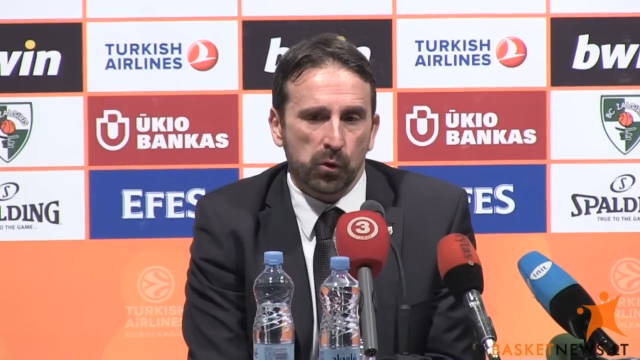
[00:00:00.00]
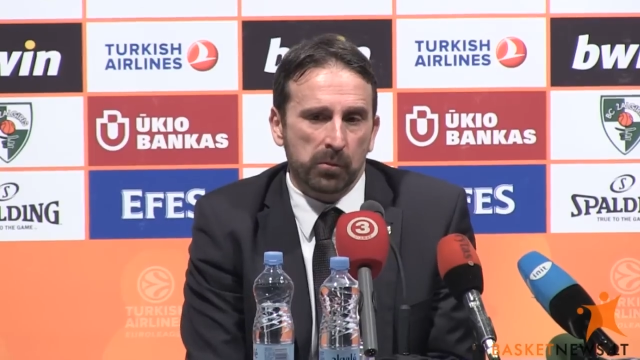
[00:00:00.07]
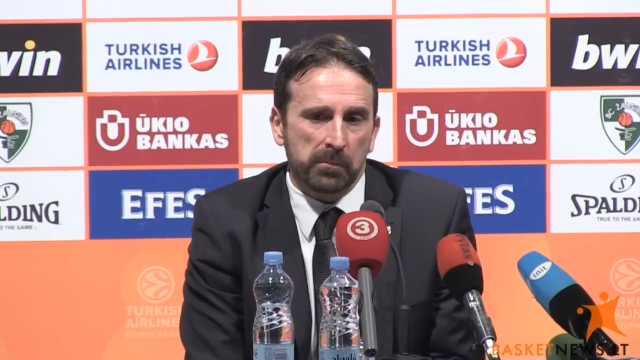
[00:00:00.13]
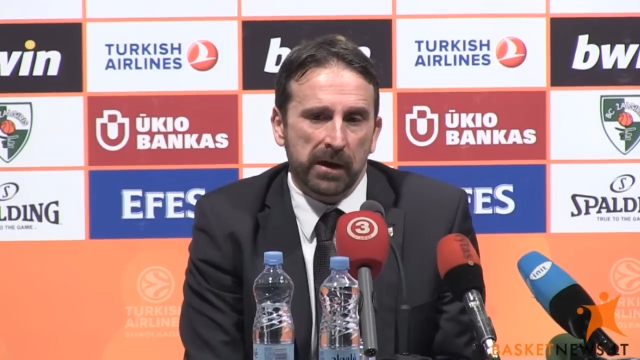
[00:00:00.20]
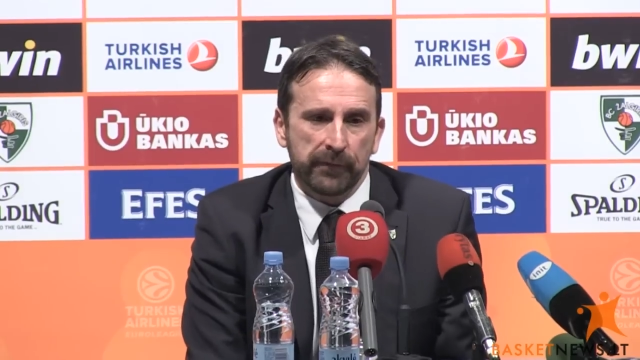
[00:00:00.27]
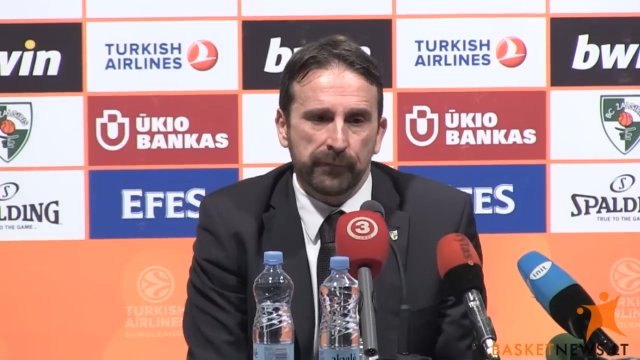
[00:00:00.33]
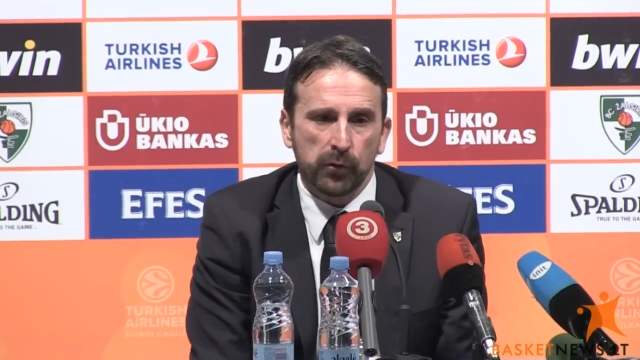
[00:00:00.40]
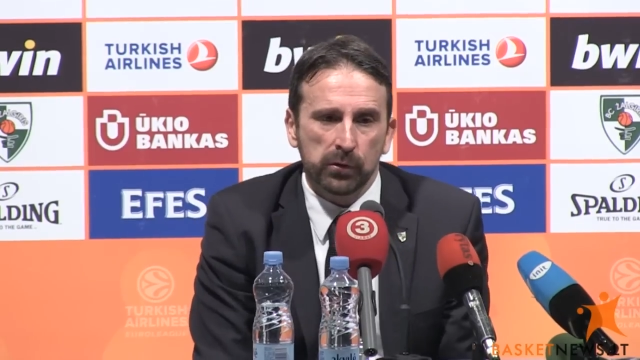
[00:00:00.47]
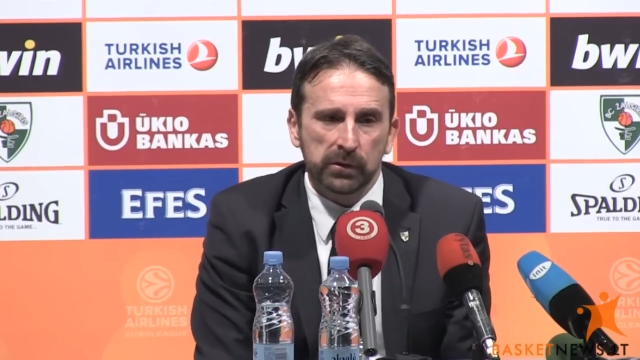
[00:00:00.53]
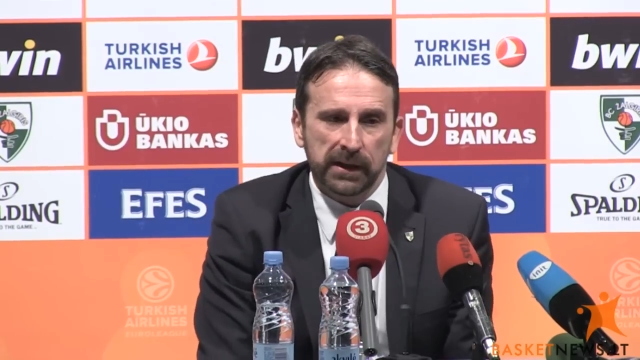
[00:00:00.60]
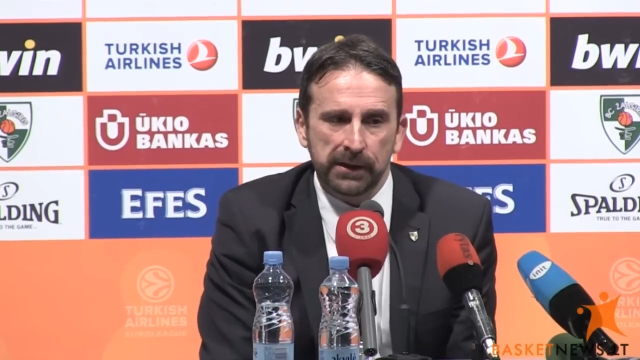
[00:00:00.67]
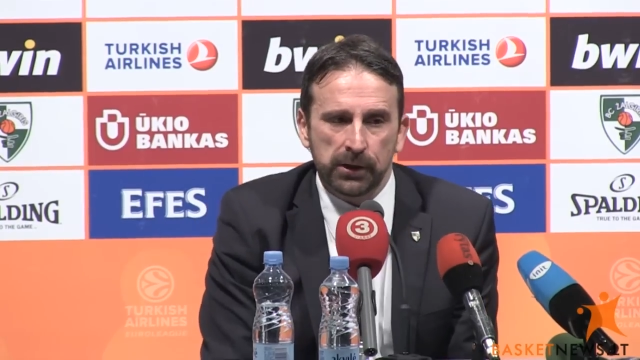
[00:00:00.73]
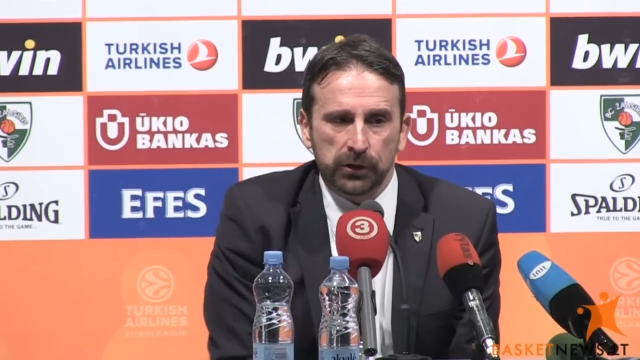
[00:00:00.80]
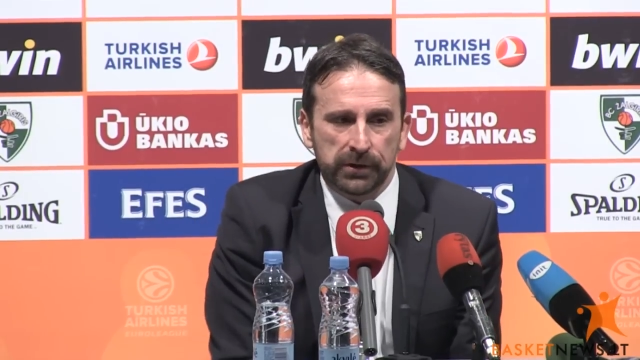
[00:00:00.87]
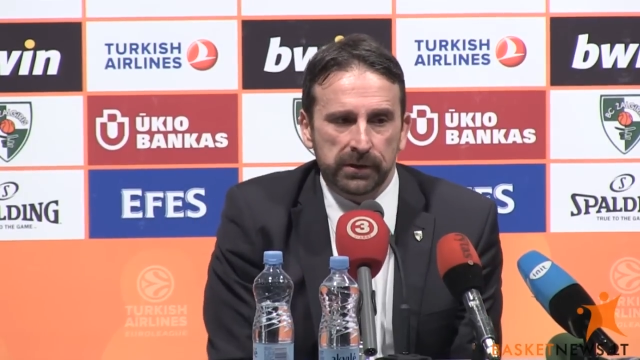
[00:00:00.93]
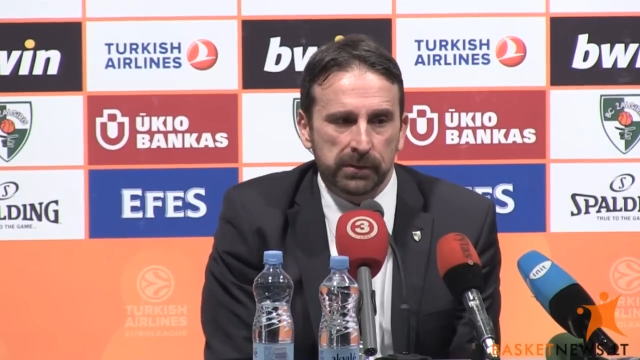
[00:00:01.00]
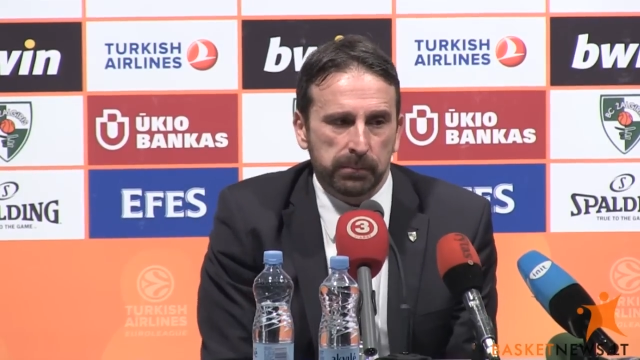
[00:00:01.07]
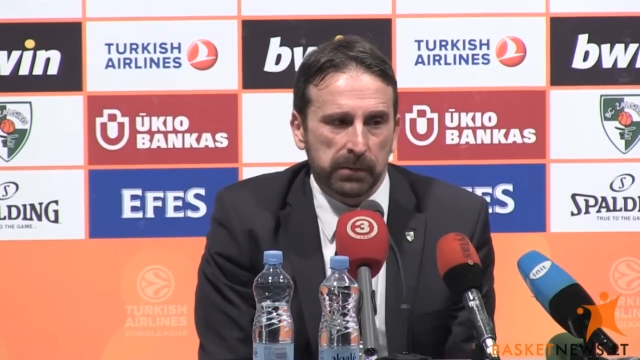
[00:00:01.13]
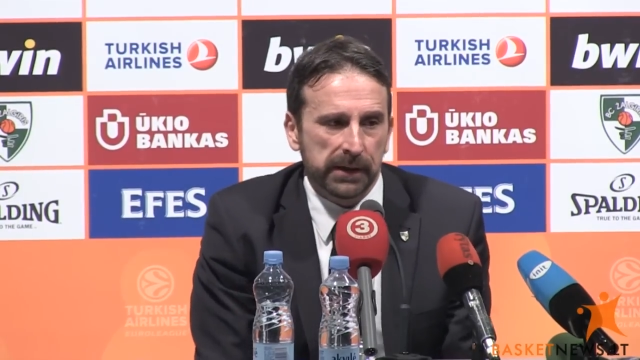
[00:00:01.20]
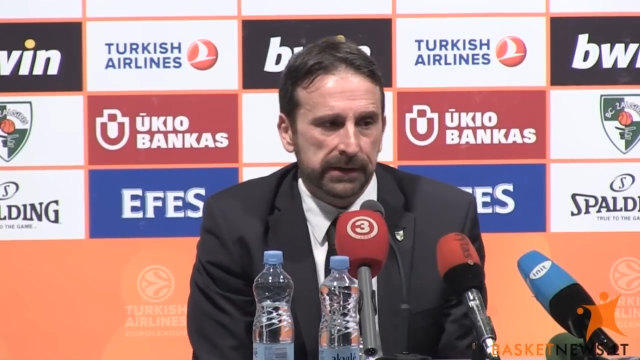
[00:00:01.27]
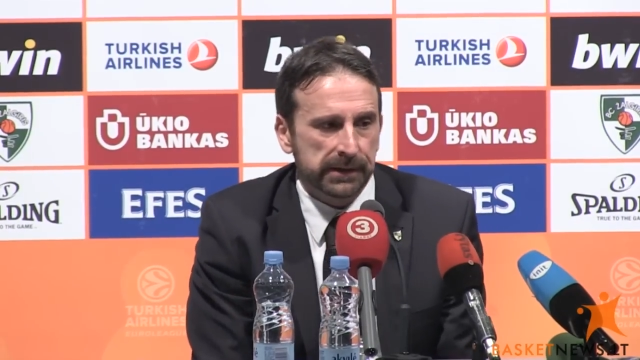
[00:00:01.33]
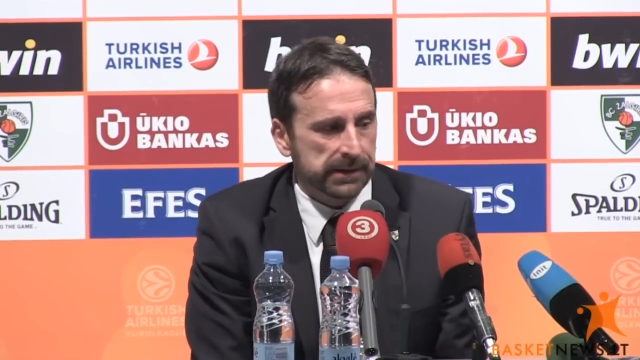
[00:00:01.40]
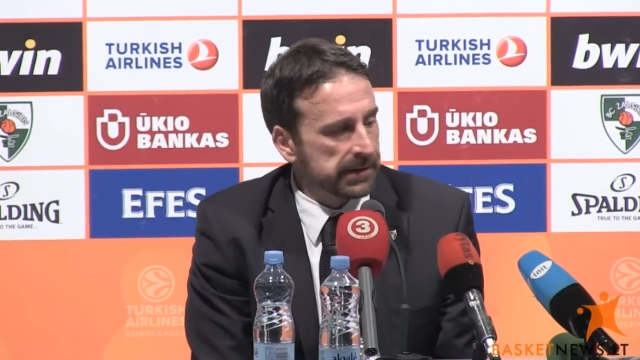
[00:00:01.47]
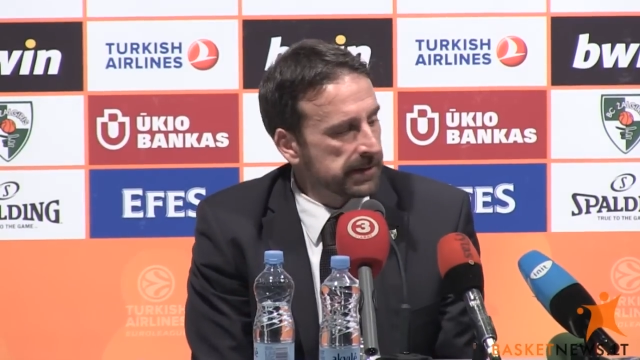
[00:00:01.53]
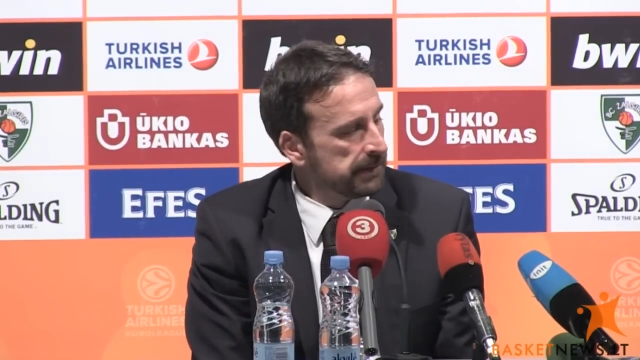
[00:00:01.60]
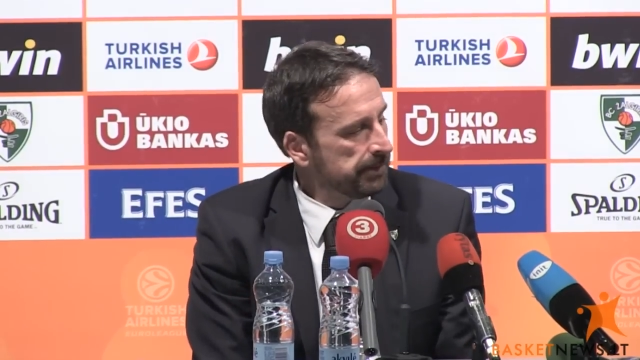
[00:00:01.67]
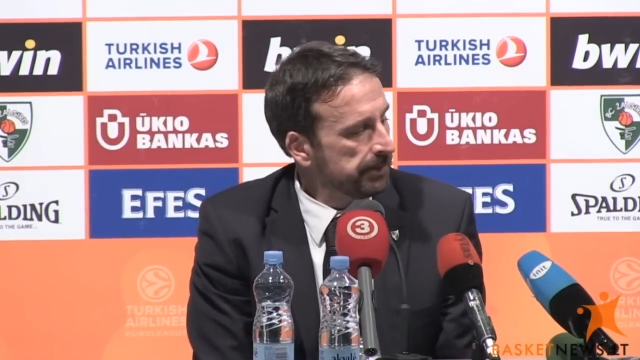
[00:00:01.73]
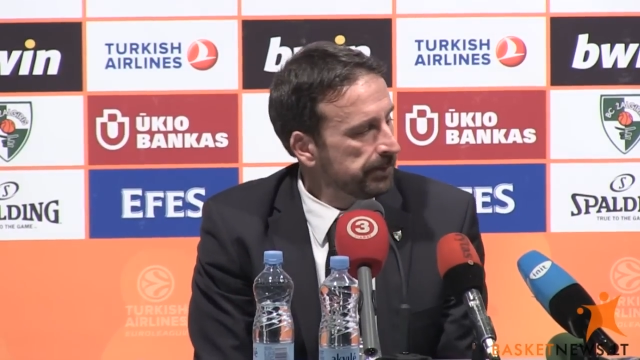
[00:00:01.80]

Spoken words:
my fault than not the players.